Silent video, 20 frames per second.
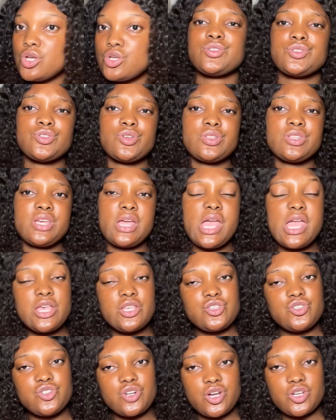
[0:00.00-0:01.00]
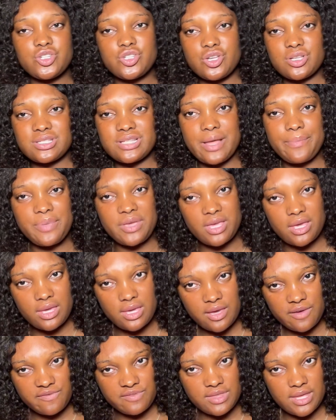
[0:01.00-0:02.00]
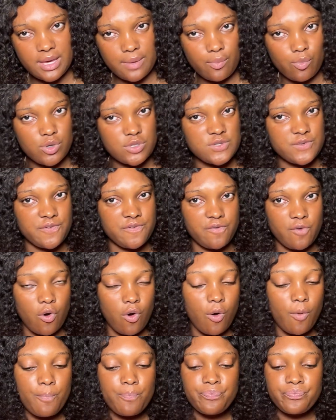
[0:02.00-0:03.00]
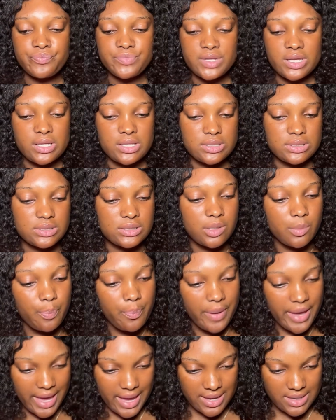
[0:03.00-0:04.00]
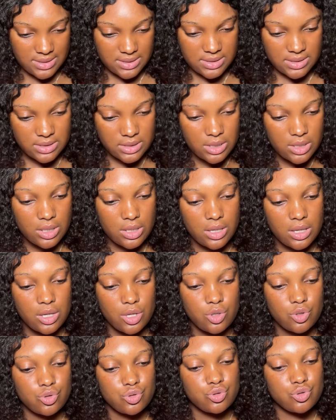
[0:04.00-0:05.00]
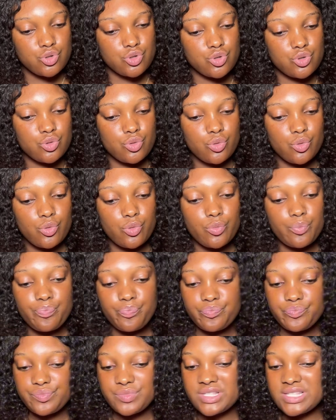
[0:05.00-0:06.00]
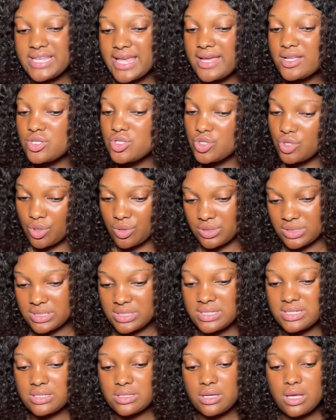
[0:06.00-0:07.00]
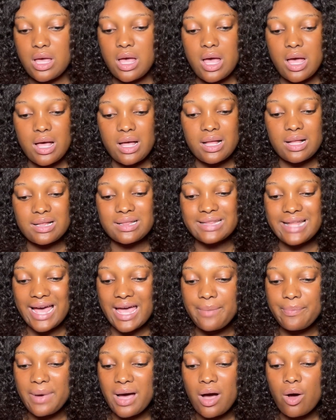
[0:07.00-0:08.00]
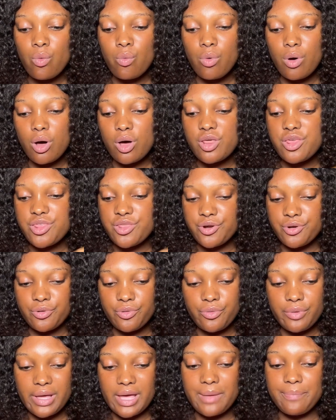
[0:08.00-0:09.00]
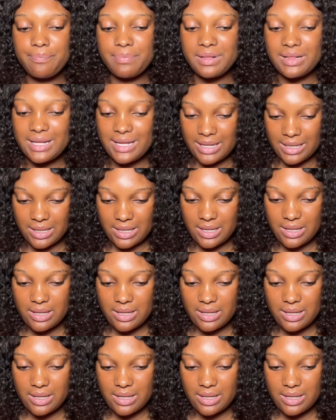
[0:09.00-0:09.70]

So the instructions that Biggie gave them was for the pairs to take turns, climb and walk through a plank,